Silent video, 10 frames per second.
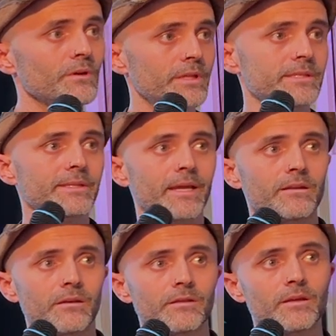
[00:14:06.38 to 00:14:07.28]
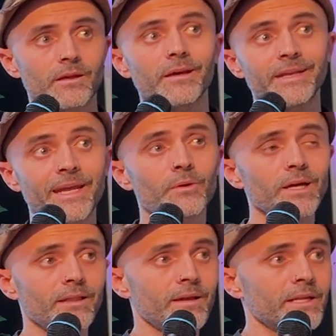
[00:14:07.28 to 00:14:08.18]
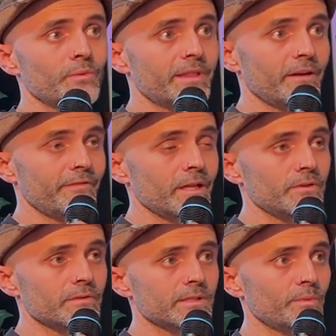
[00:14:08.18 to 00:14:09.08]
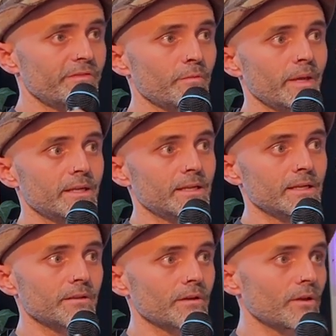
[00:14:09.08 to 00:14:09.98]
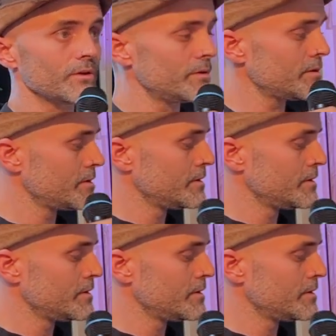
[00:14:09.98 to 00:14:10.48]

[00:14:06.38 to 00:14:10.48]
on this data that are now aligned with our values that we've embedded into the code.